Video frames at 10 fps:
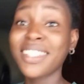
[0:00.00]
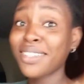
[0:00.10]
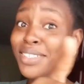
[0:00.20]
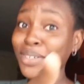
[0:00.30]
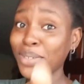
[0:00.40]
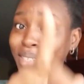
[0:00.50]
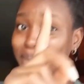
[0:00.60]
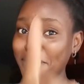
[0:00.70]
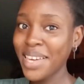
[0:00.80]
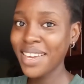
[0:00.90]
Don't talk
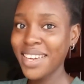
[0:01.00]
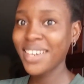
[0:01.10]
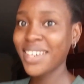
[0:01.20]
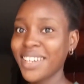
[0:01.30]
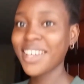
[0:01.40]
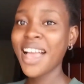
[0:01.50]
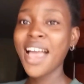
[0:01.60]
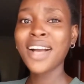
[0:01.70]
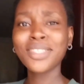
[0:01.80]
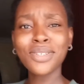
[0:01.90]
to me.
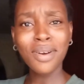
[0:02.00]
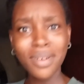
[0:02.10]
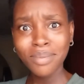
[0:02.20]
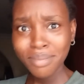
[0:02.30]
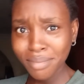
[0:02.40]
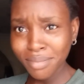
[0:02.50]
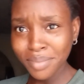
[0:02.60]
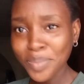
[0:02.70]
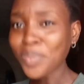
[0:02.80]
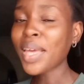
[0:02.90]
Talk,
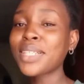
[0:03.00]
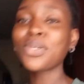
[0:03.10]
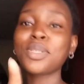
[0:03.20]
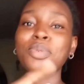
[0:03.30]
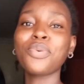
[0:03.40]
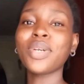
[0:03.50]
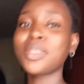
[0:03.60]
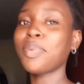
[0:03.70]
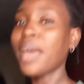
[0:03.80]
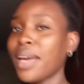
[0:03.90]
mm, talk to me with
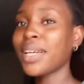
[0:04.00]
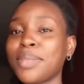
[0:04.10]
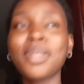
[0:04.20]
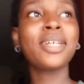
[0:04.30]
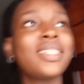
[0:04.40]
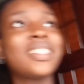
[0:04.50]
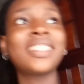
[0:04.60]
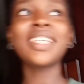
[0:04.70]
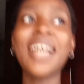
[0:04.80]
respect because